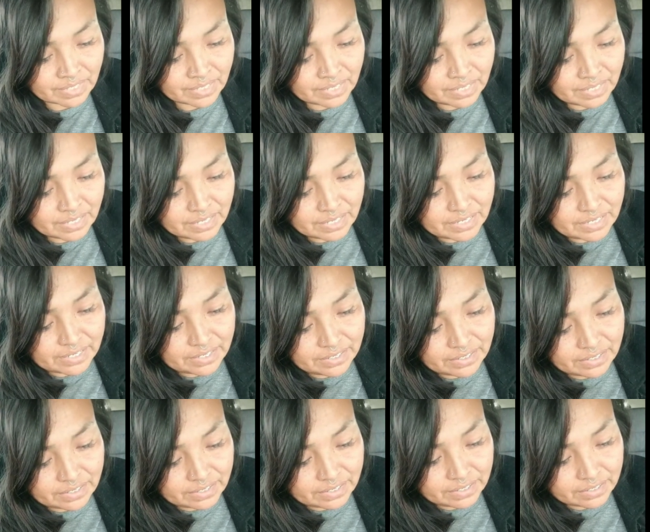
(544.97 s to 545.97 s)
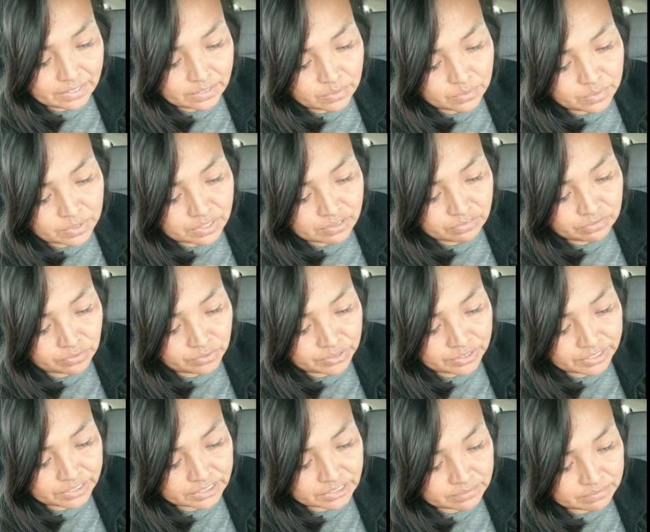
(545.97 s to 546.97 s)
In it were
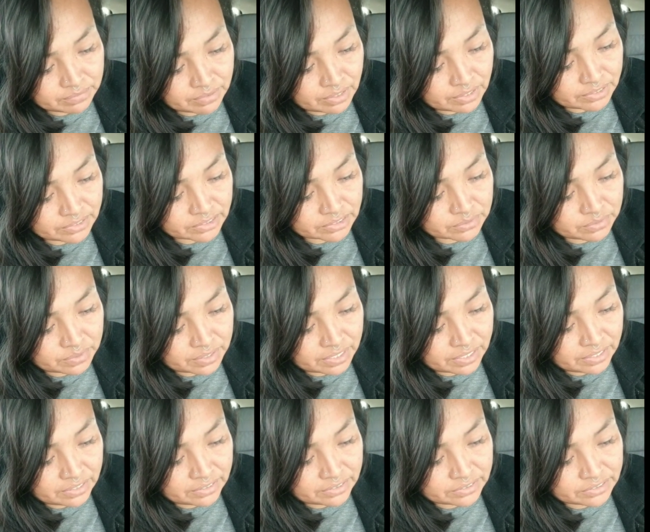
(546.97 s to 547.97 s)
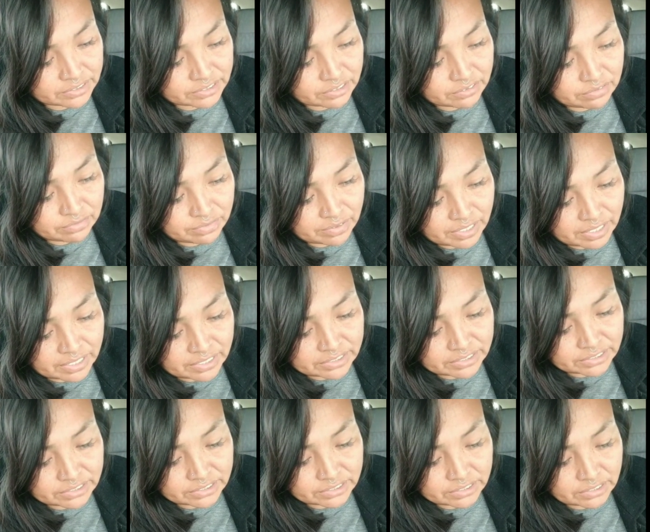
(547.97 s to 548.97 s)
40 small squares of
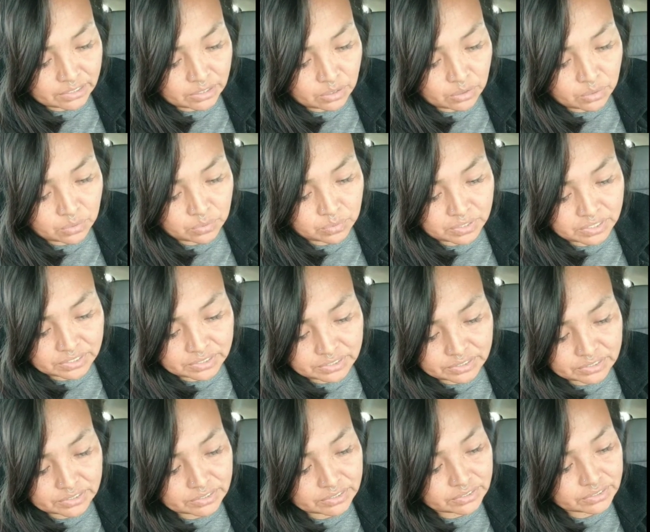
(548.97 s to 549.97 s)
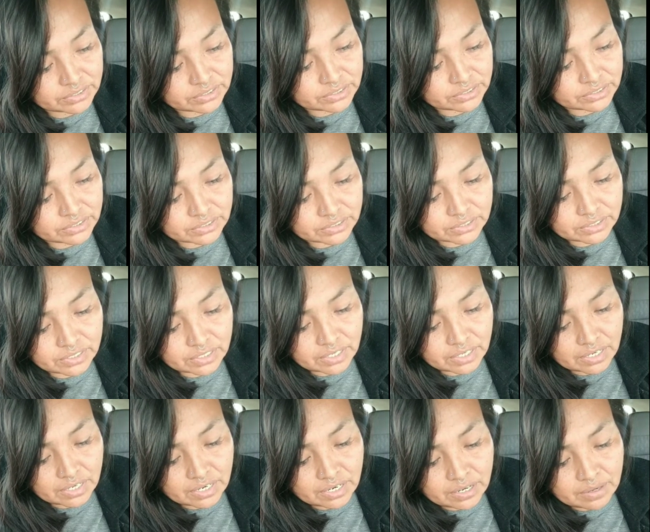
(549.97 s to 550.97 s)
flesh, which
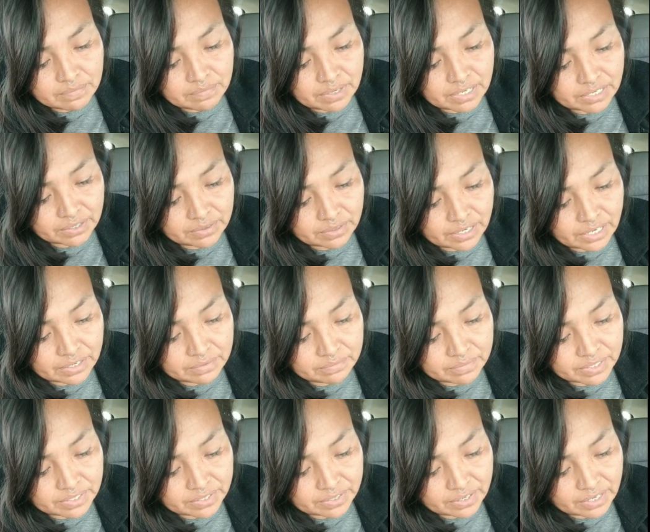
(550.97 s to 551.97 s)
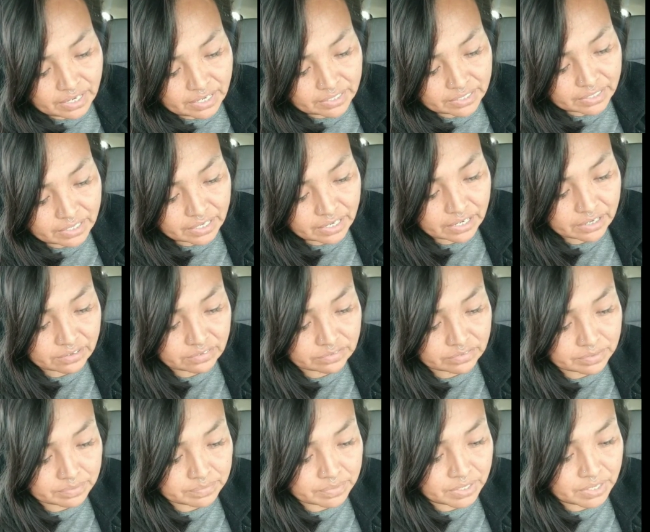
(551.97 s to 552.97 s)
my grandmother had cut
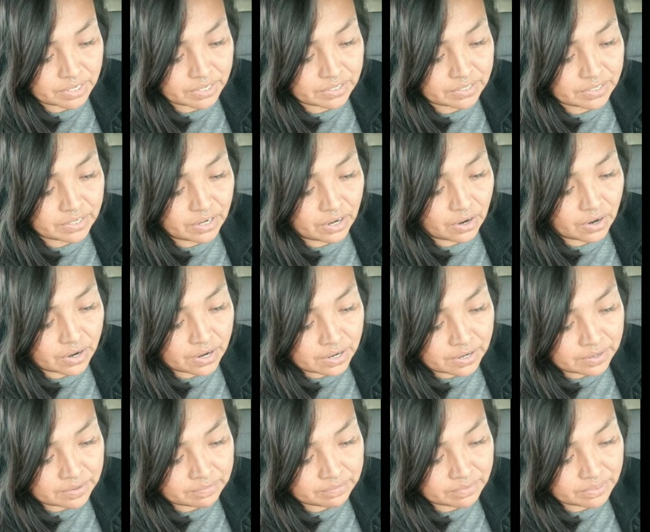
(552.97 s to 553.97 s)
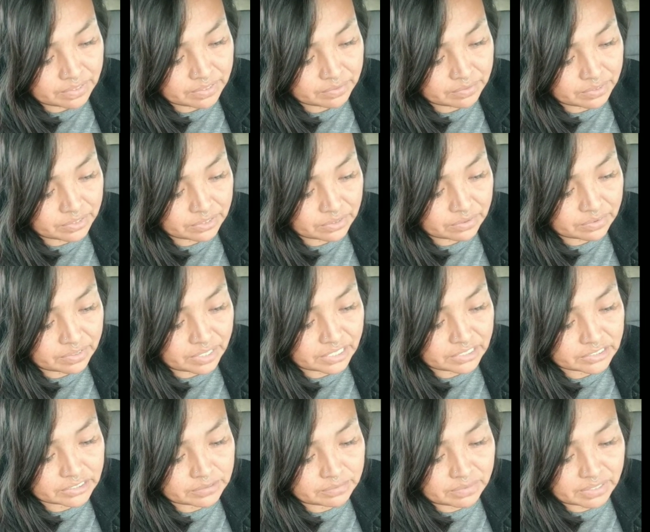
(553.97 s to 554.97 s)
from her arm with a
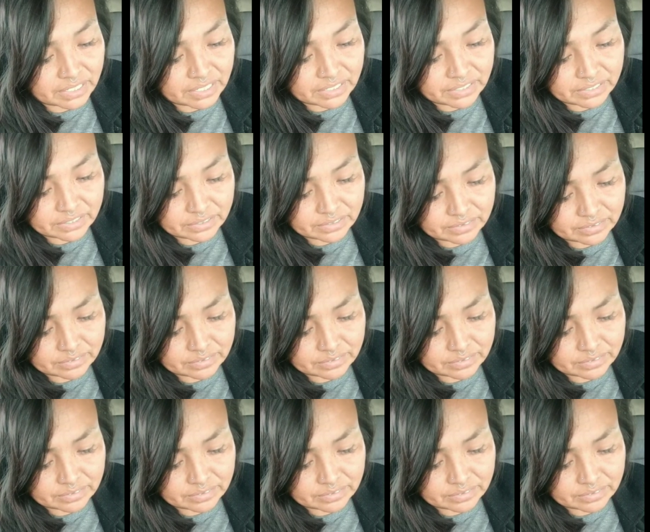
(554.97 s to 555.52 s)
razor blade.